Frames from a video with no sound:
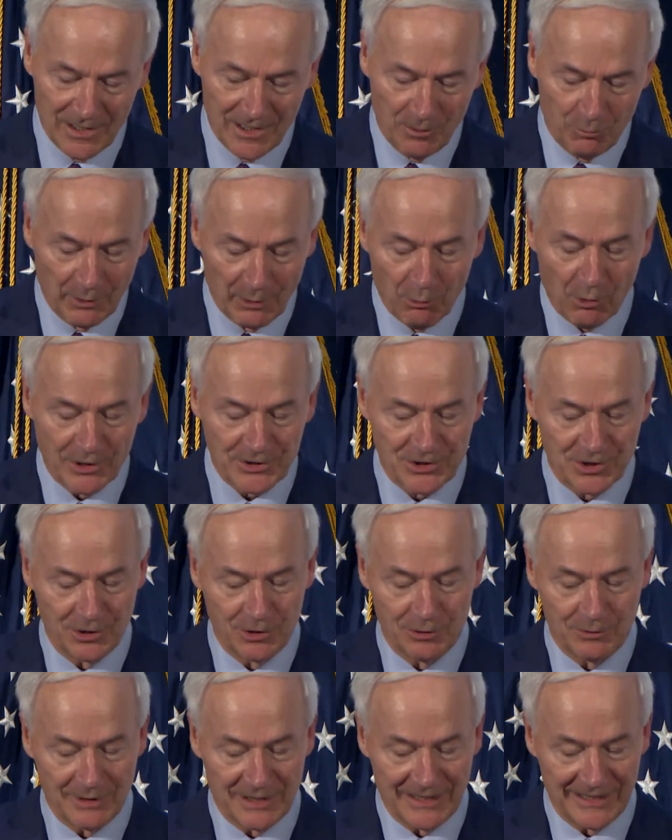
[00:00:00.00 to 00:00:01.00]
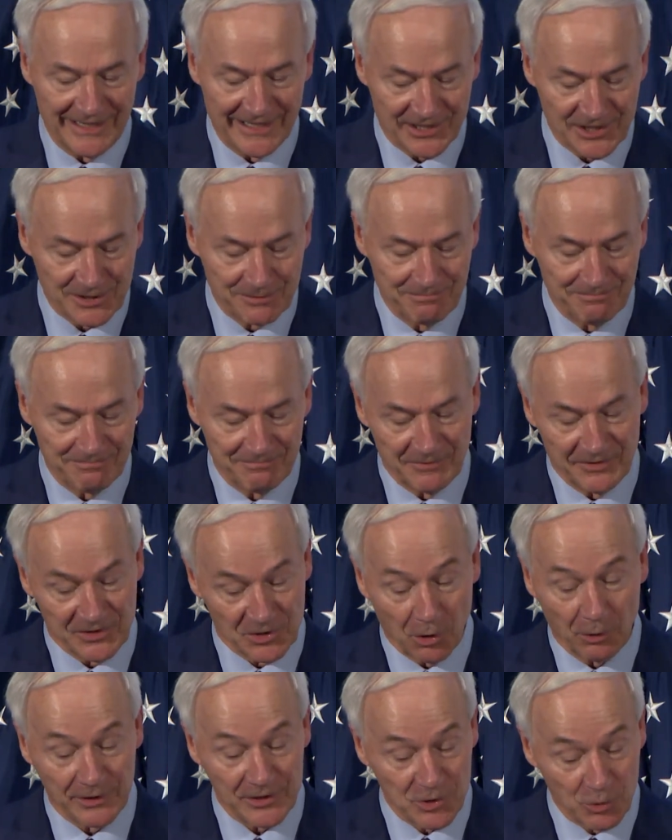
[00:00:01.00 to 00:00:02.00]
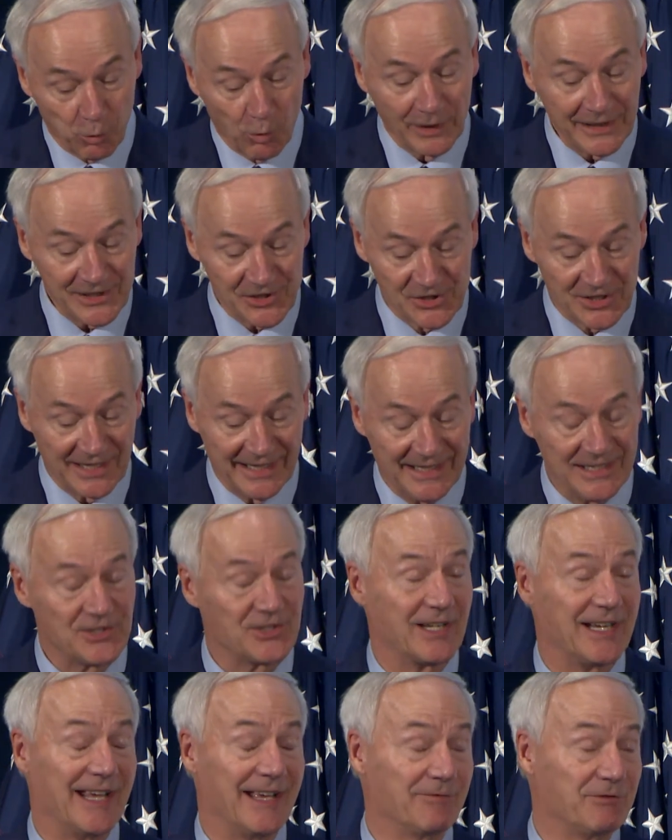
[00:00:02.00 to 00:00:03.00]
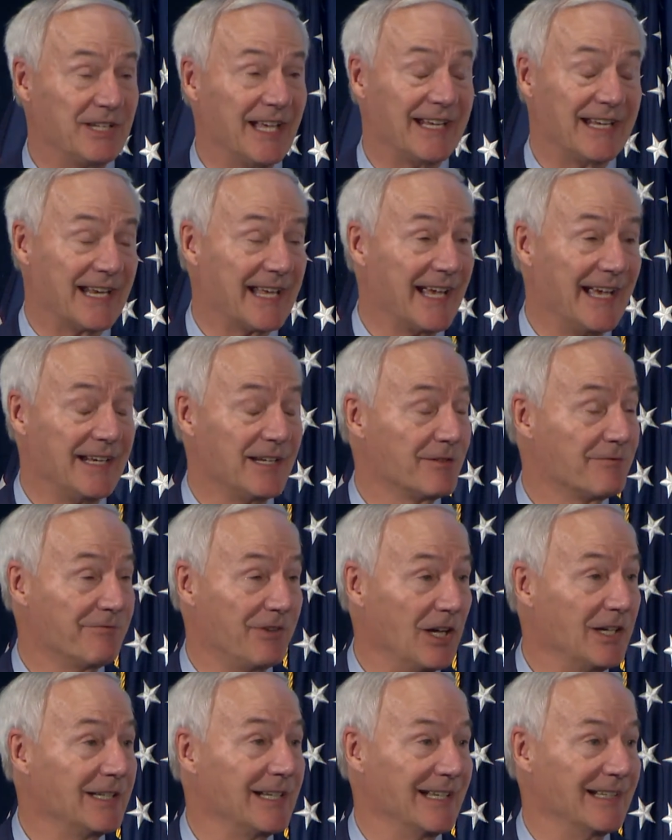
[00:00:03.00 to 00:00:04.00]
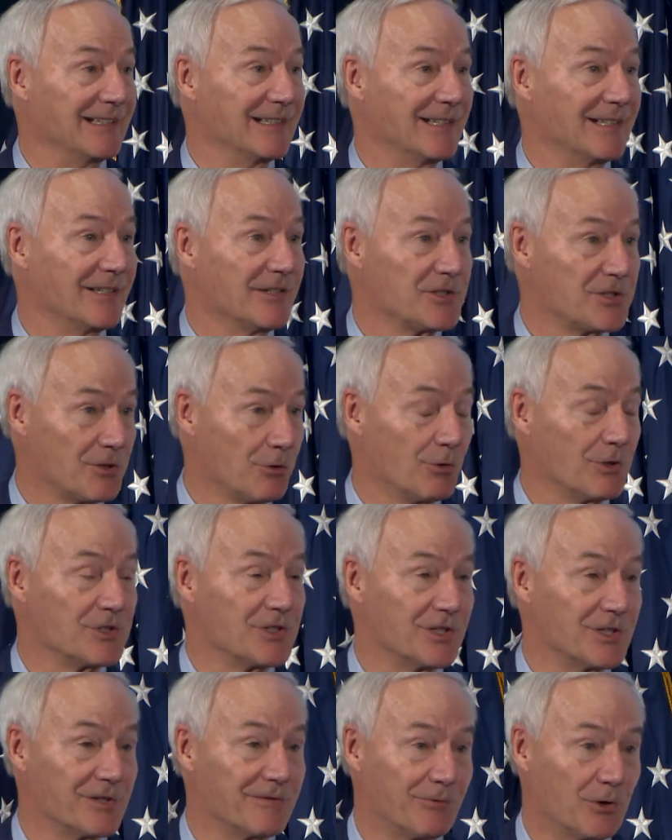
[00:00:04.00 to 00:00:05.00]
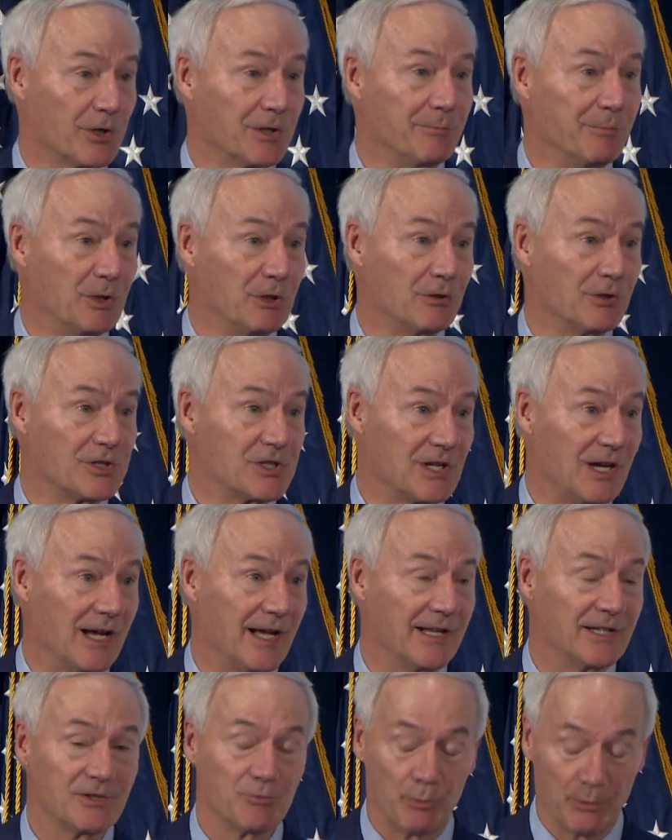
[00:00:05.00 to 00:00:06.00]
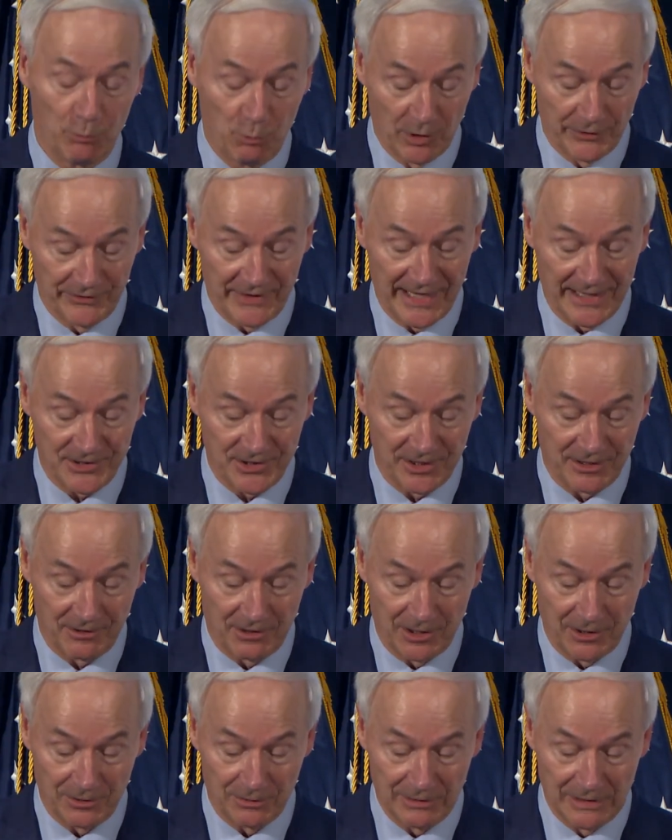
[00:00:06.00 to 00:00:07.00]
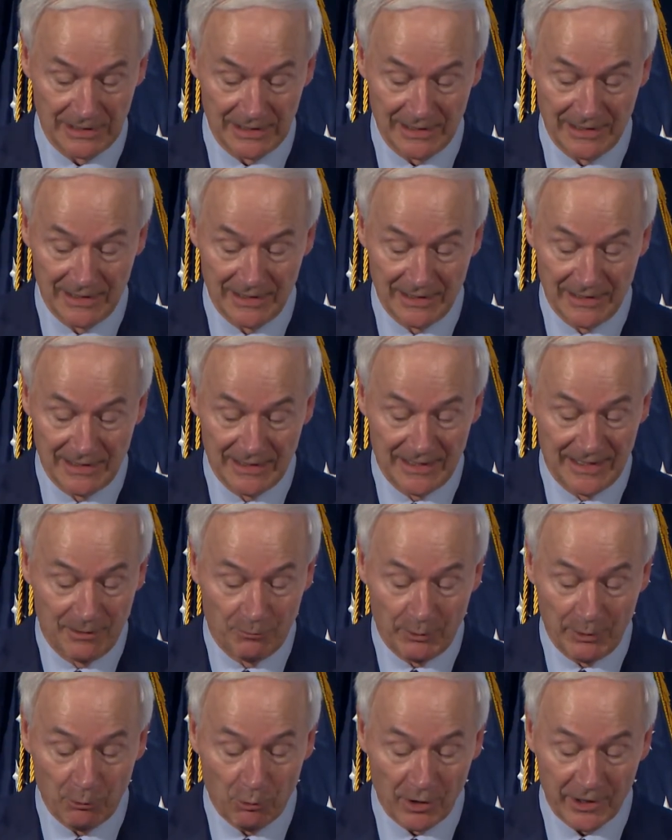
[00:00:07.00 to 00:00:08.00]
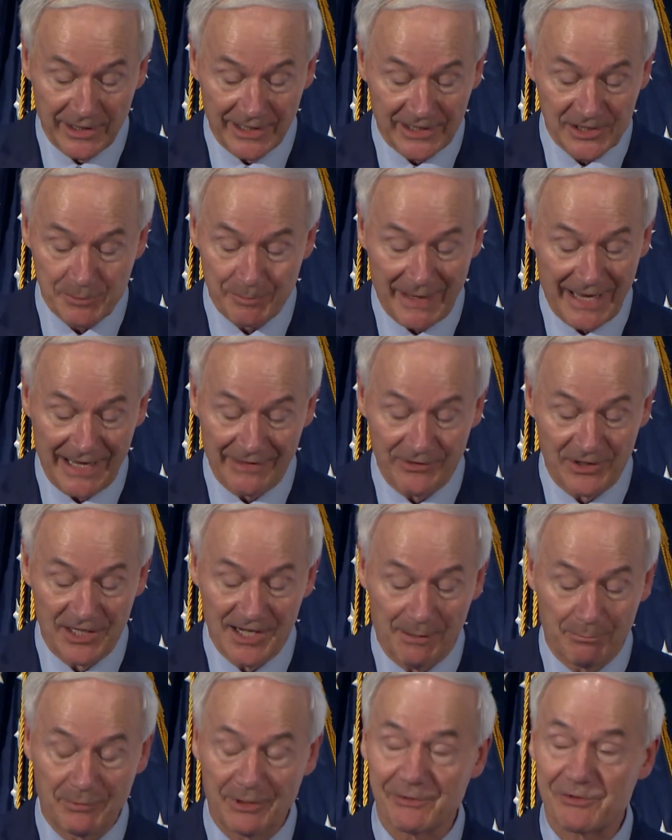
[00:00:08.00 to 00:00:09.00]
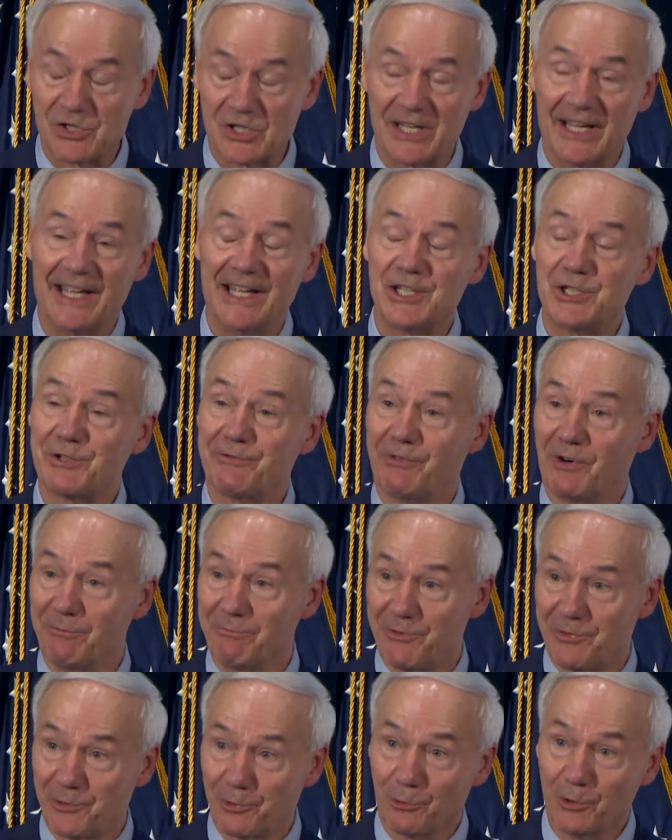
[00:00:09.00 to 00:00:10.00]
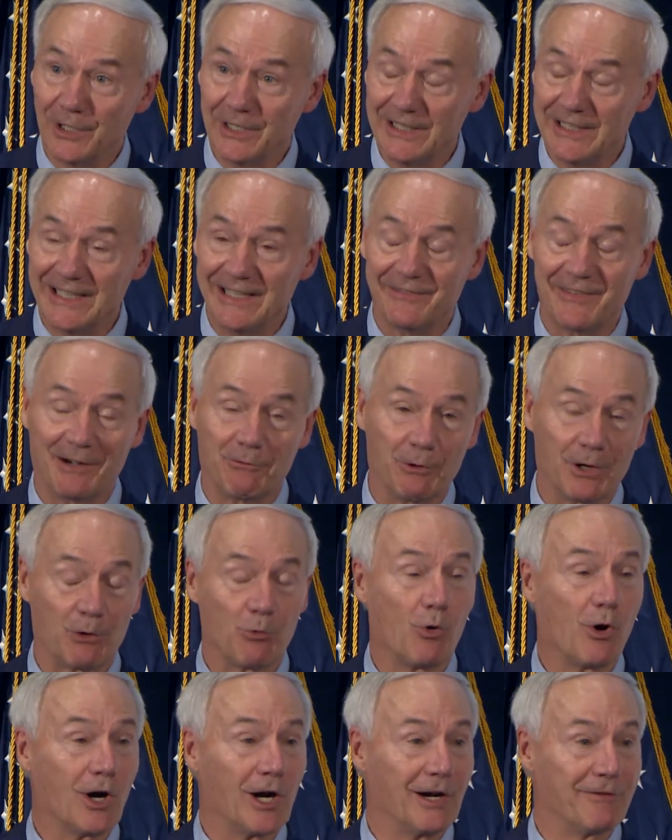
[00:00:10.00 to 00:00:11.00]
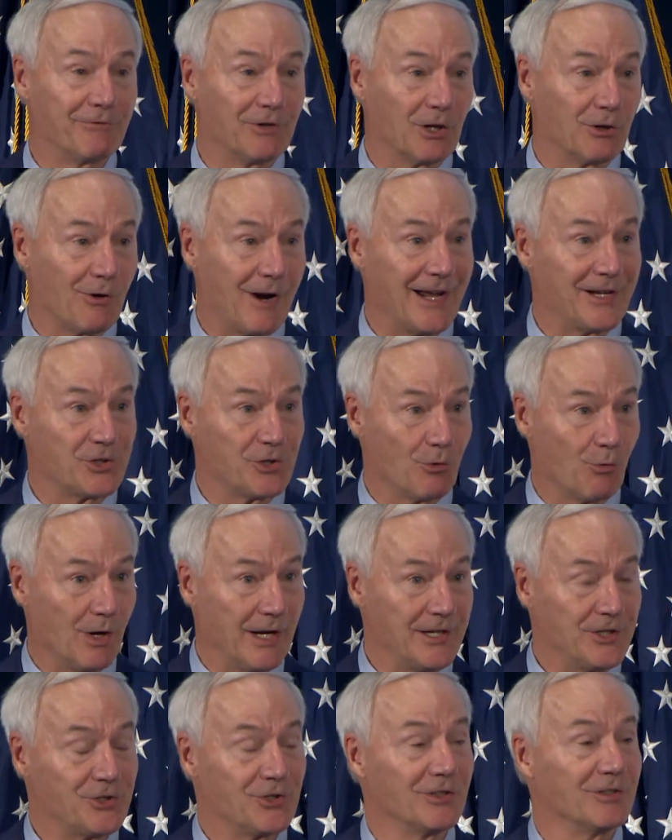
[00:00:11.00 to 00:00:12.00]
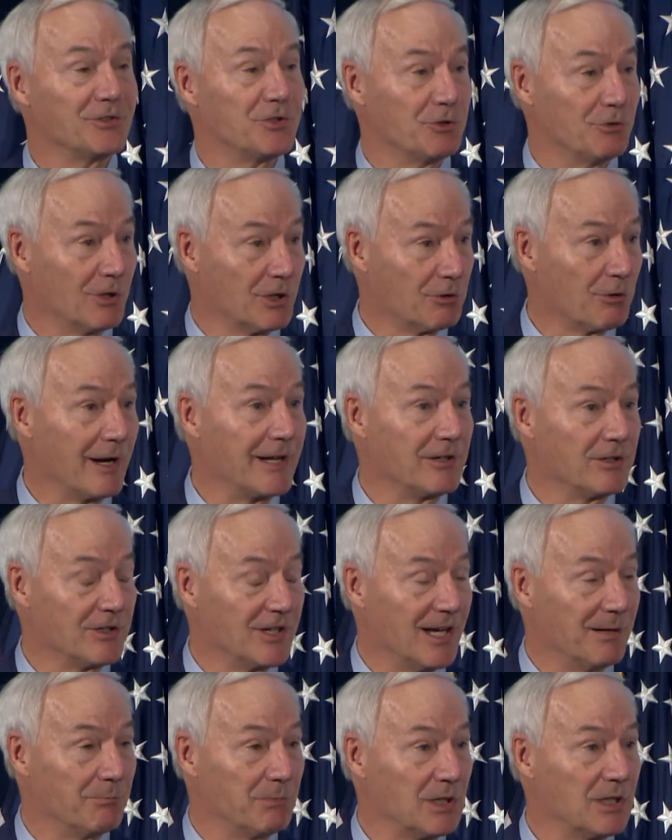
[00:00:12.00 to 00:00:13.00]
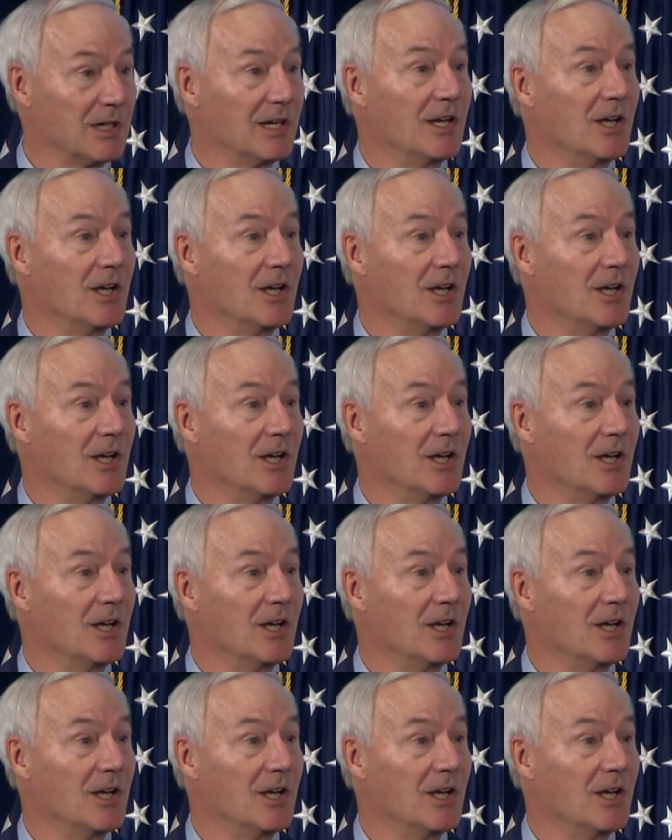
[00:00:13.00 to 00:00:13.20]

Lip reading: We want to, there's only 20 states that have dedicated funding sources for computer science. We want that to grow. We want to expand the number of states from 3 that require it for graduation to a greater number.